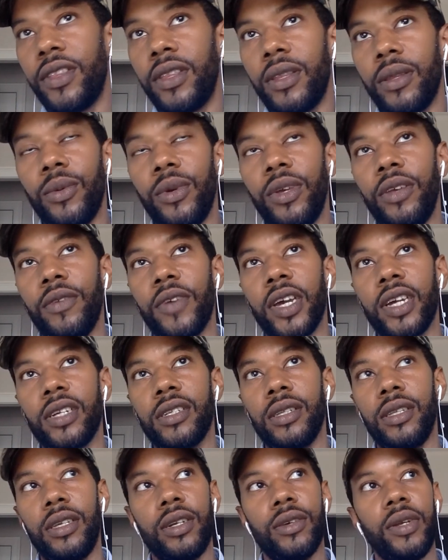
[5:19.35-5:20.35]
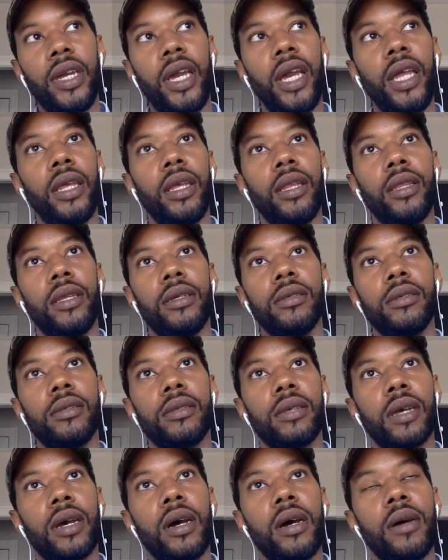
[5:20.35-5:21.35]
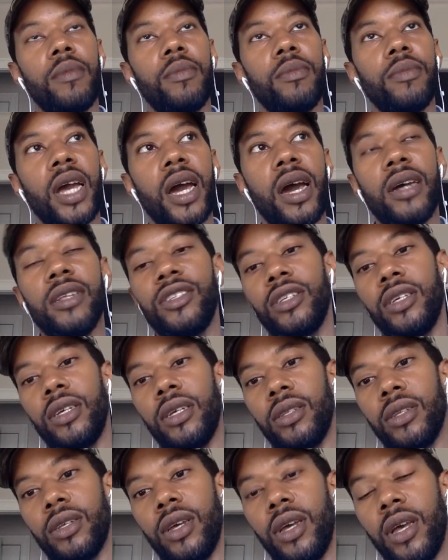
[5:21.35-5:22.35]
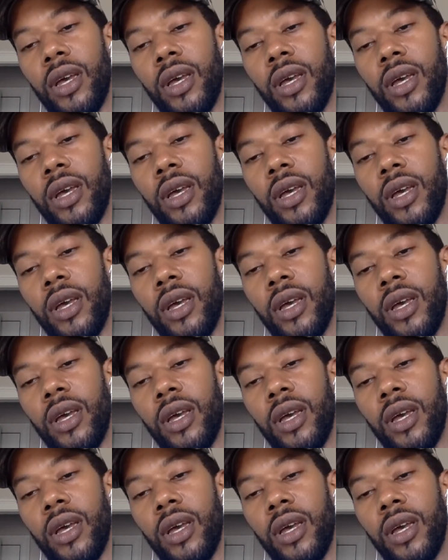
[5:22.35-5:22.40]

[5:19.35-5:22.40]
we've actually created this content